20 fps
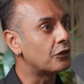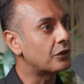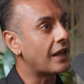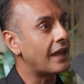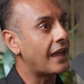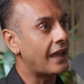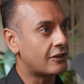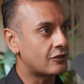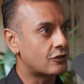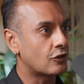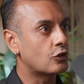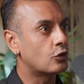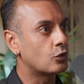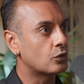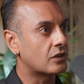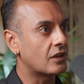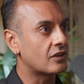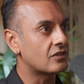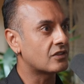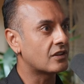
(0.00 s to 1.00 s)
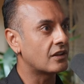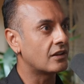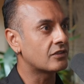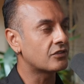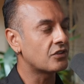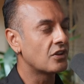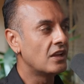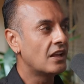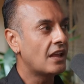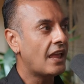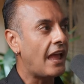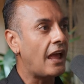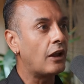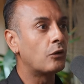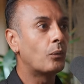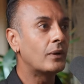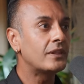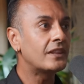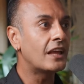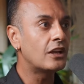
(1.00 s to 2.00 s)
they execute their skills.
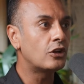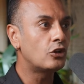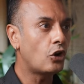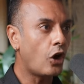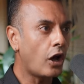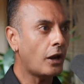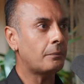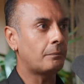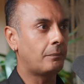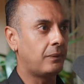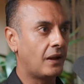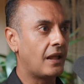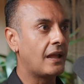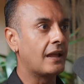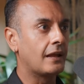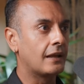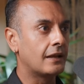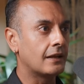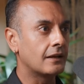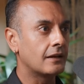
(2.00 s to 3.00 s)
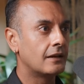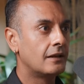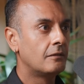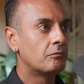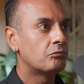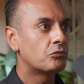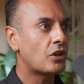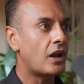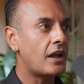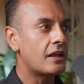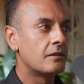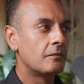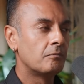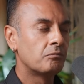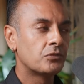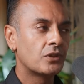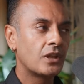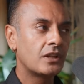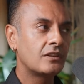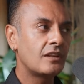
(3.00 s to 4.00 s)
And when they're not playing,
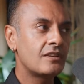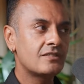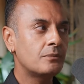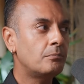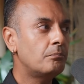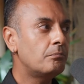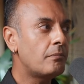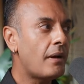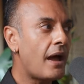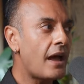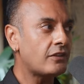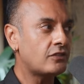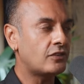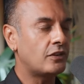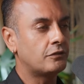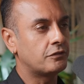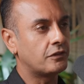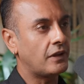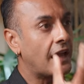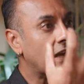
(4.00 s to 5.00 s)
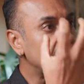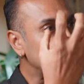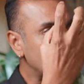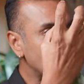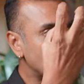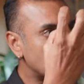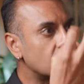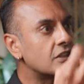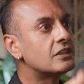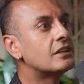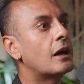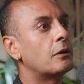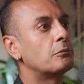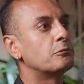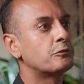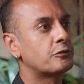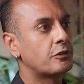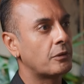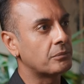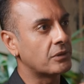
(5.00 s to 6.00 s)
then there's a massive energy
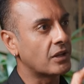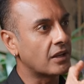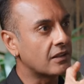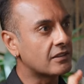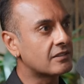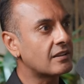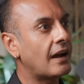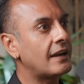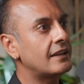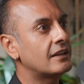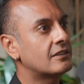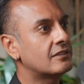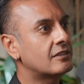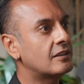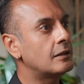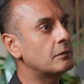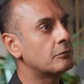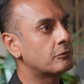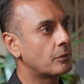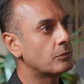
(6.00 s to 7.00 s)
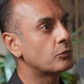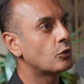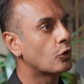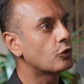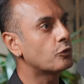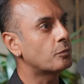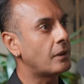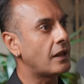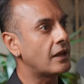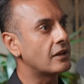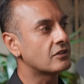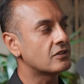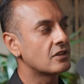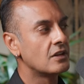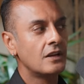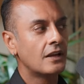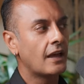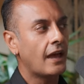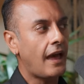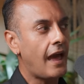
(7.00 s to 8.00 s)
dump from the entire team, from those players.
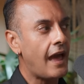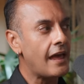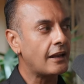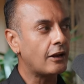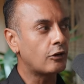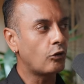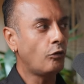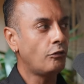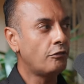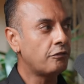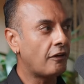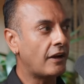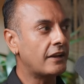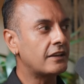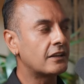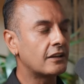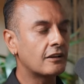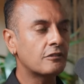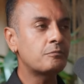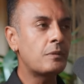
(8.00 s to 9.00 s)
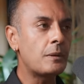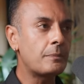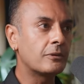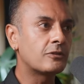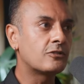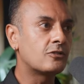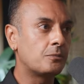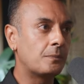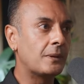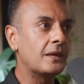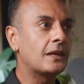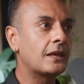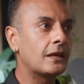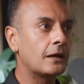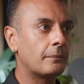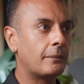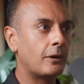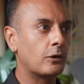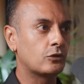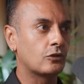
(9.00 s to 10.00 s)
And I don't find enough people speaking
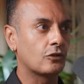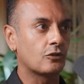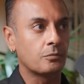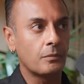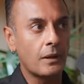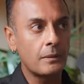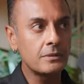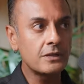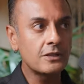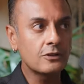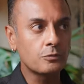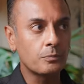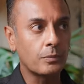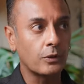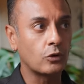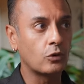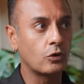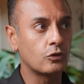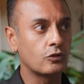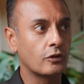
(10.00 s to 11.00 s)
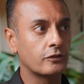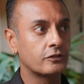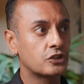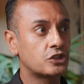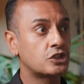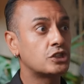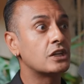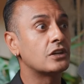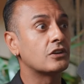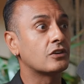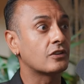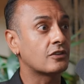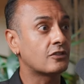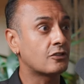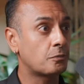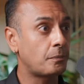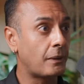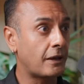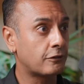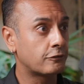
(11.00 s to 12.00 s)
about this. Maybe it's because of sheer
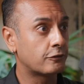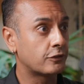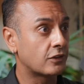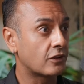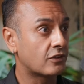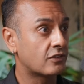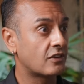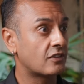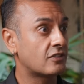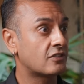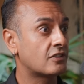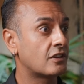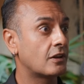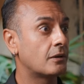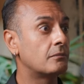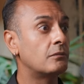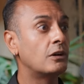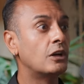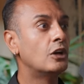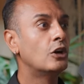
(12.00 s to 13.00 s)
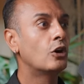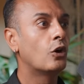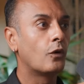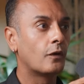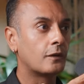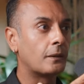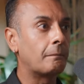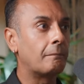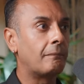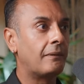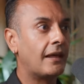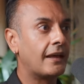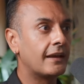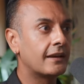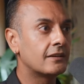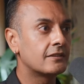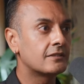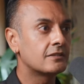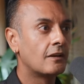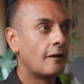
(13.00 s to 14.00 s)
respect for the system or the
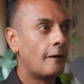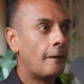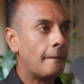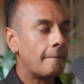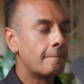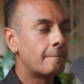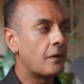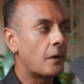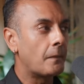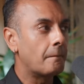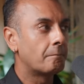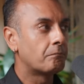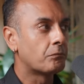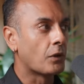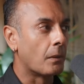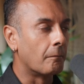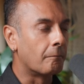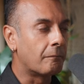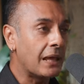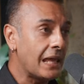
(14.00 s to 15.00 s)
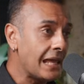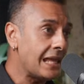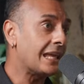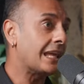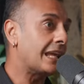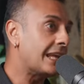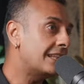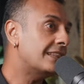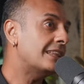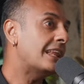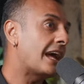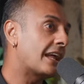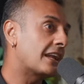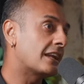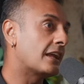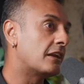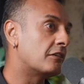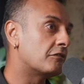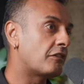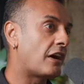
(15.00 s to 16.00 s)
players. But being in that
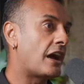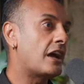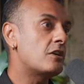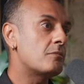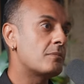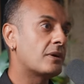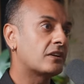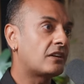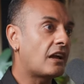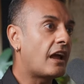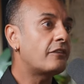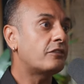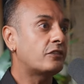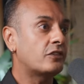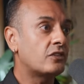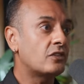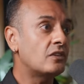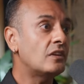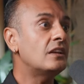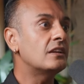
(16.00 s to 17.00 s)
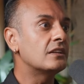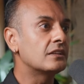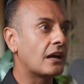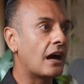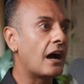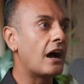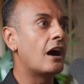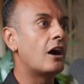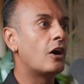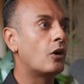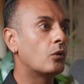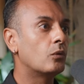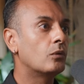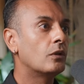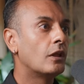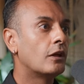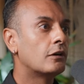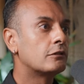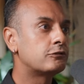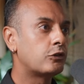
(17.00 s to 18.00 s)
environment, I've seen how
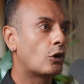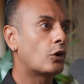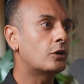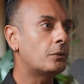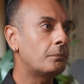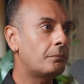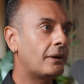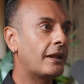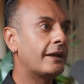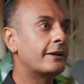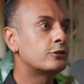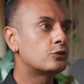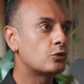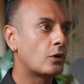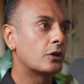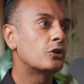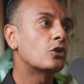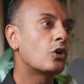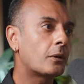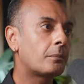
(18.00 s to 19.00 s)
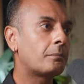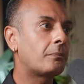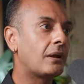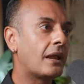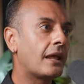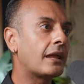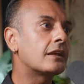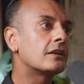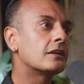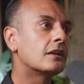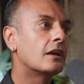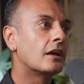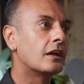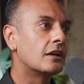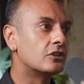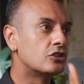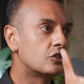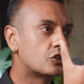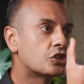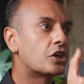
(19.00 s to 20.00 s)
foreign players who are not playing
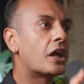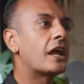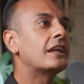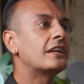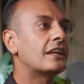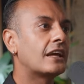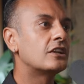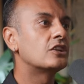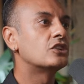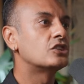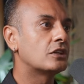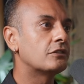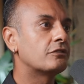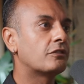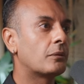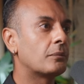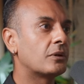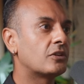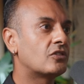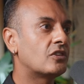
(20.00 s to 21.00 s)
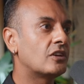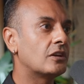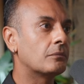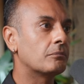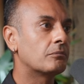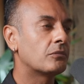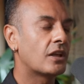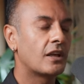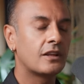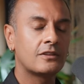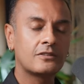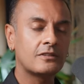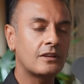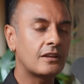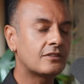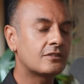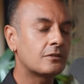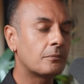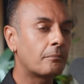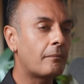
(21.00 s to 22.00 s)
drain energy from a team.
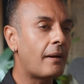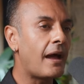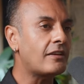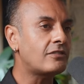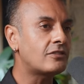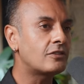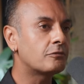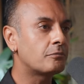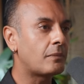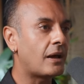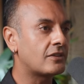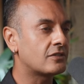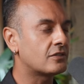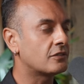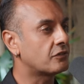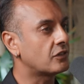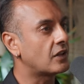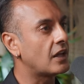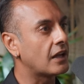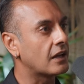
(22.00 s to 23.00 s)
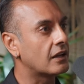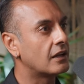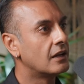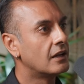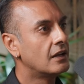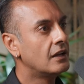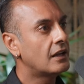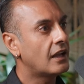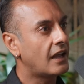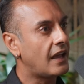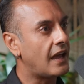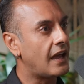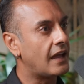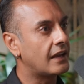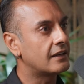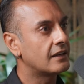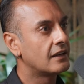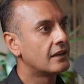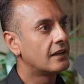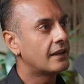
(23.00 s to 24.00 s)
It's a massive, massive thing.
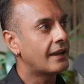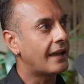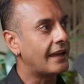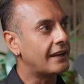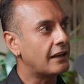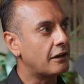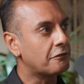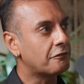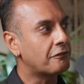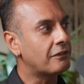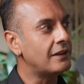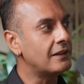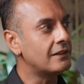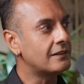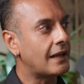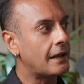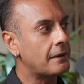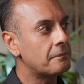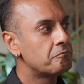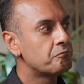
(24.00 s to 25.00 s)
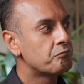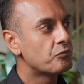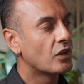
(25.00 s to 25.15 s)
And I feel that